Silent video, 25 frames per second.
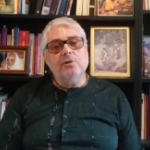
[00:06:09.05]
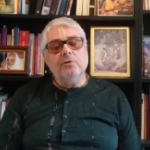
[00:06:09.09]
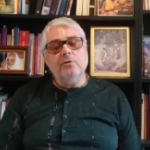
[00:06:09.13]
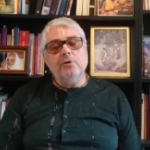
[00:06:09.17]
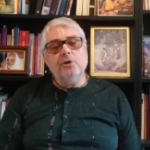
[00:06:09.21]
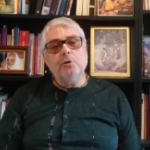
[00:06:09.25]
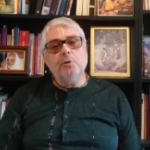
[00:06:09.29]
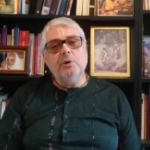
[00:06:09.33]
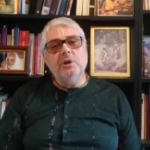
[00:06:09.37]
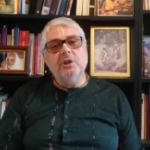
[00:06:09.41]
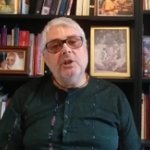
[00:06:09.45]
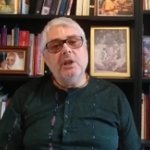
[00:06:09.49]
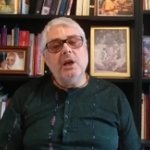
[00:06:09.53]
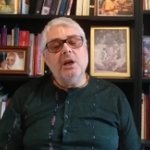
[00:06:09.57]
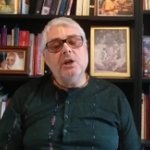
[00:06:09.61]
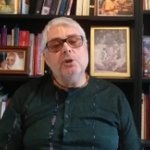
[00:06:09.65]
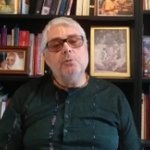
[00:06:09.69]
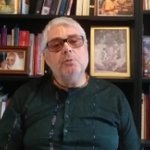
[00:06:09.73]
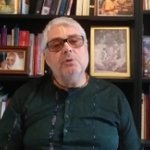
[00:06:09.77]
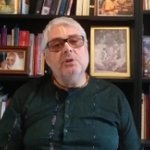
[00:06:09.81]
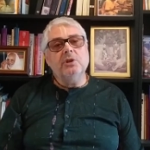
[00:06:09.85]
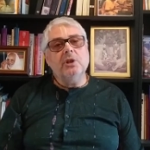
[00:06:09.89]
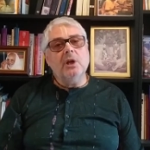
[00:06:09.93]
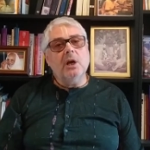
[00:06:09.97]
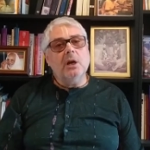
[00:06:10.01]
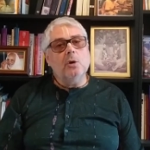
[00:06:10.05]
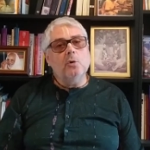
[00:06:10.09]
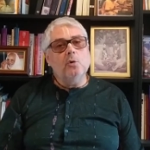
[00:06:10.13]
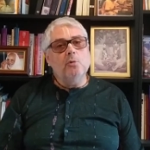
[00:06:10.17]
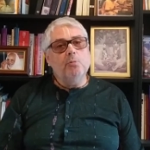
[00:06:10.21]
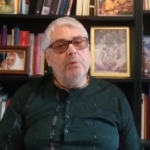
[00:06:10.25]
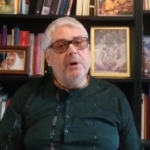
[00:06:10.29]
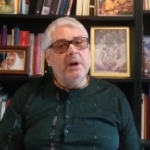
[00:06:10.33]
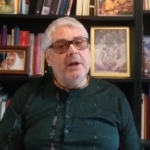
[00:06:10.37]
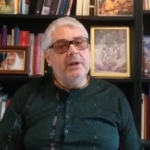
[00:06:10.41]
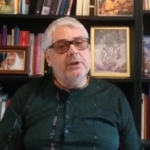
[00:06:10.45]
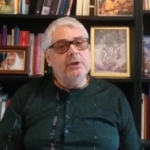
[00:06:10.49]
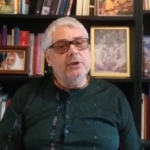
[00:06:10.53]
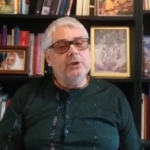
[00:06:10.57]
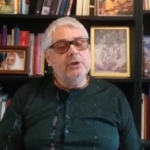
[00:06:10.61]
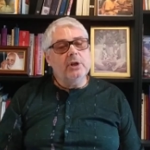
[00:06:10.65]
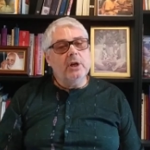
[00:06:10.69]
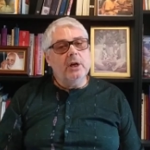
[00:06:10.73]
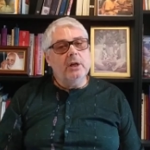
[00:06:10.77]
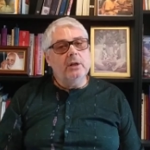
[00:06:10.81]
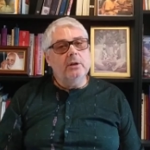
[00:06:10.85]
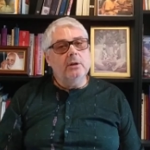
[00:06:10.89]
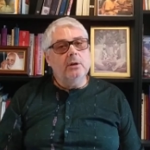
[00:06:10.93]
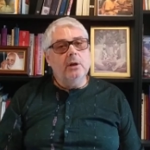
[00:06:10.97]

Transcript: of Shvetashvatara Upanishad,